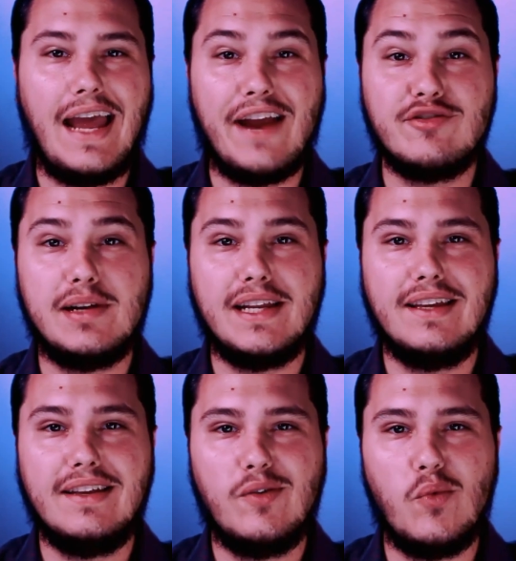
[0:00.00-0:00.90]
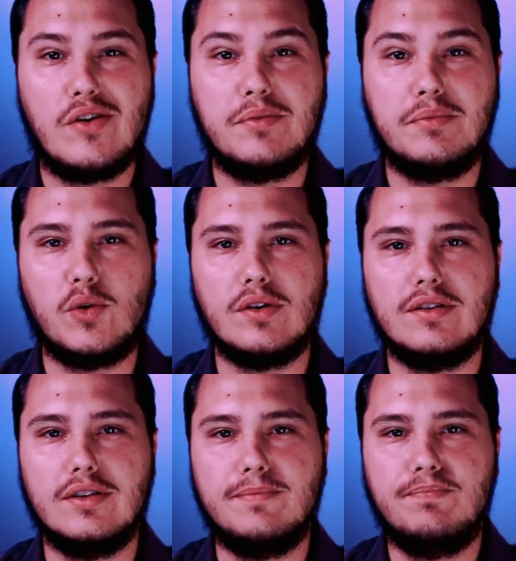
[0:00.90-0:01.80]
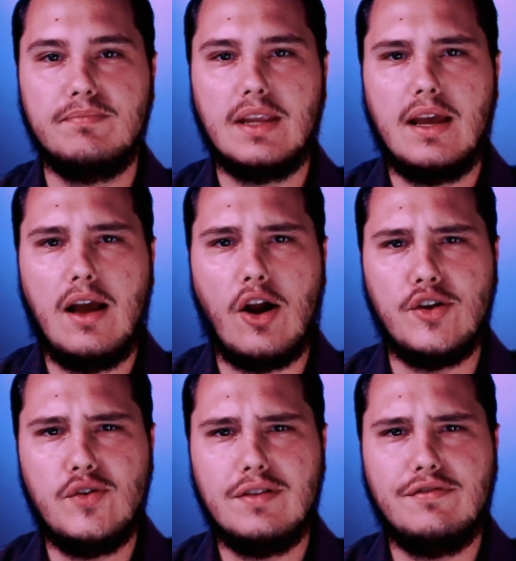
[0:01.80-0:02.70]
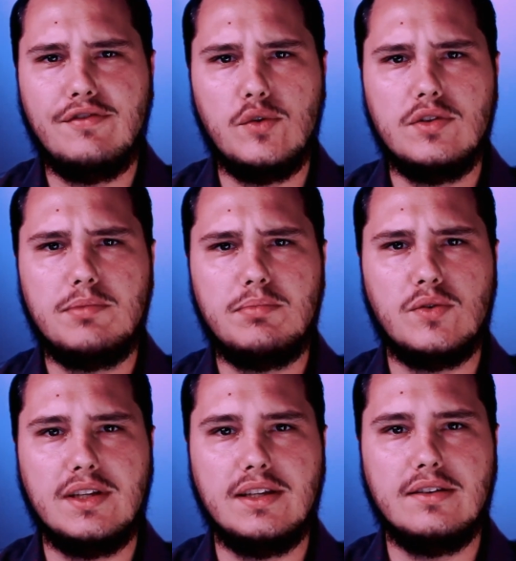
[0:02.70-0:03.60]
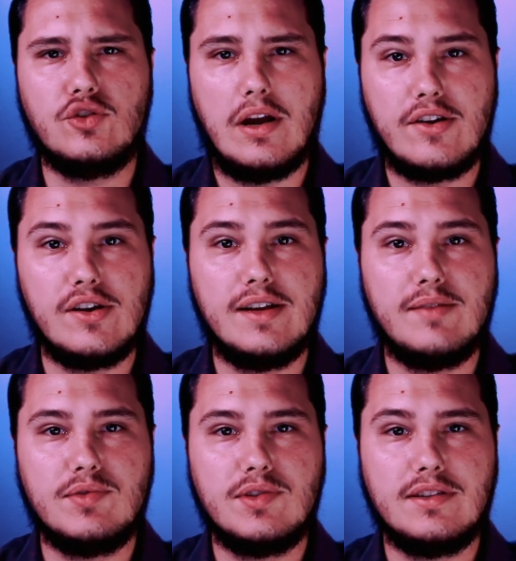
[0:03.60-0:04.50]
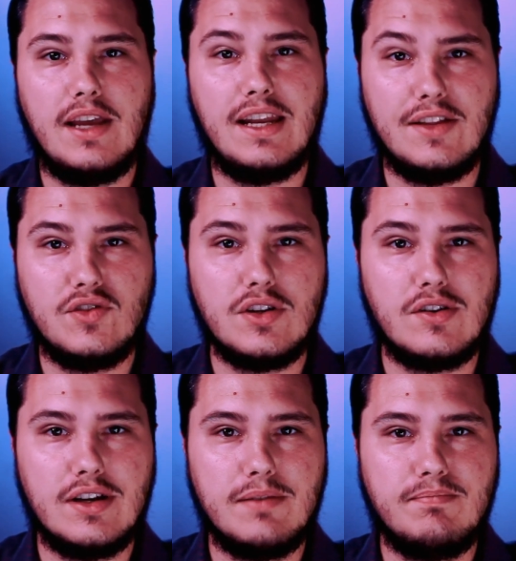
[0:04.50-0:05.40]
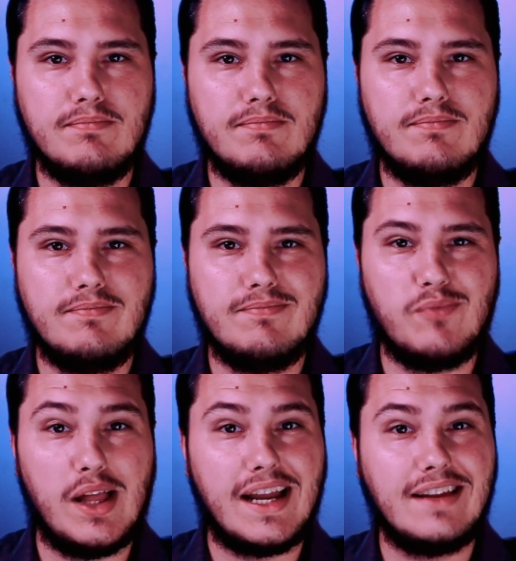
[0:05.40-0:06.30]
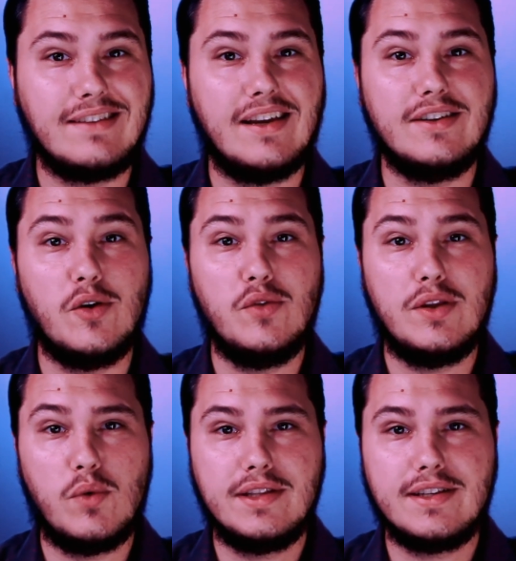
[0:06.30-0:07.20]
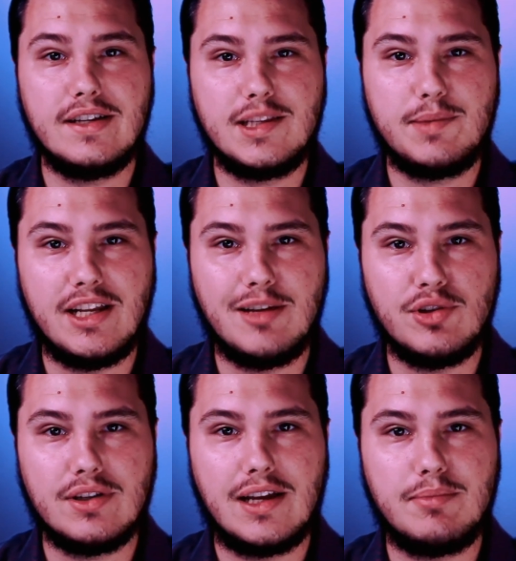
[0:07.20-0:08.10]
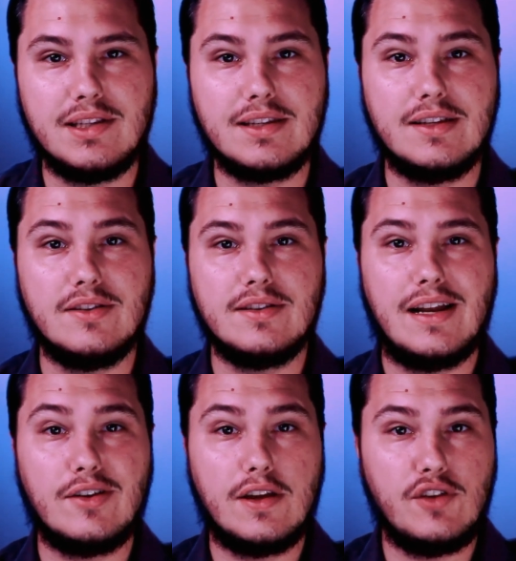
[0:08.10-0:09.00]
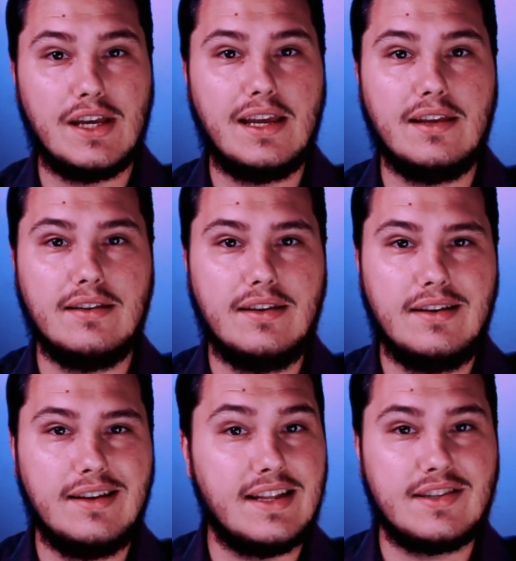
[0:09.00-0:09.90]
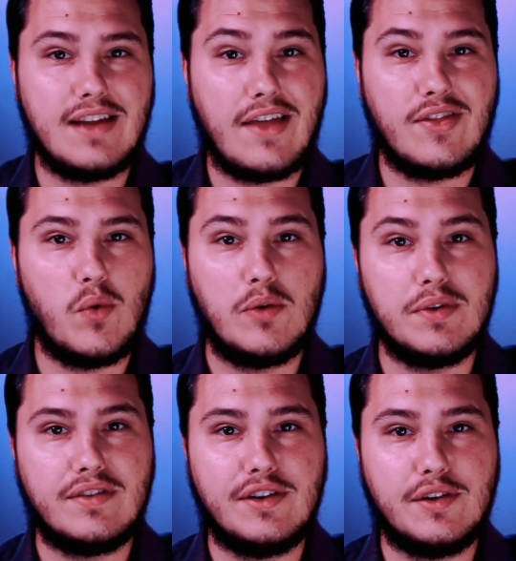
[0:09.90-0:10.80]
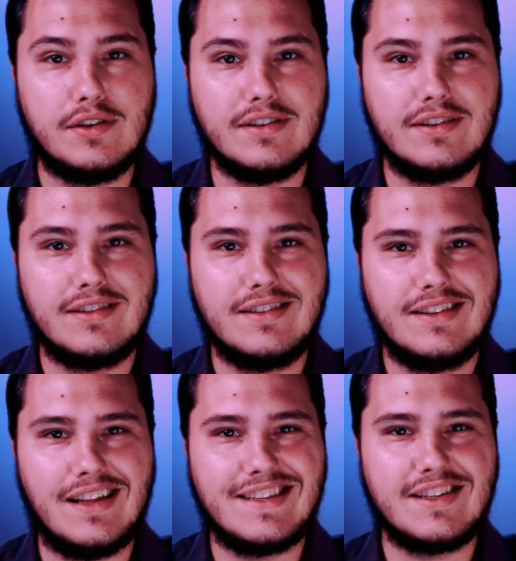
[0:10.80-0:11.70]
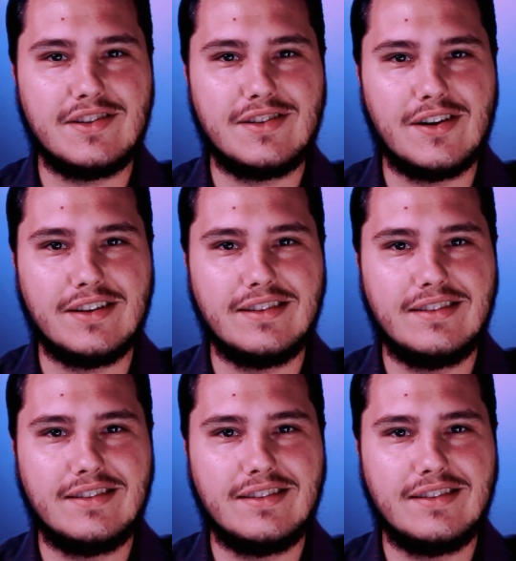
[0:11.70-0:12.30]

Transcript: everybody, welcome to ChorderClub. Are you confused between Trigrams and Instagram? Well, I gotta tell you, only one's gonna speed up your typing skills, and I'll give you a hint. It's not the one with filters. Let's get started.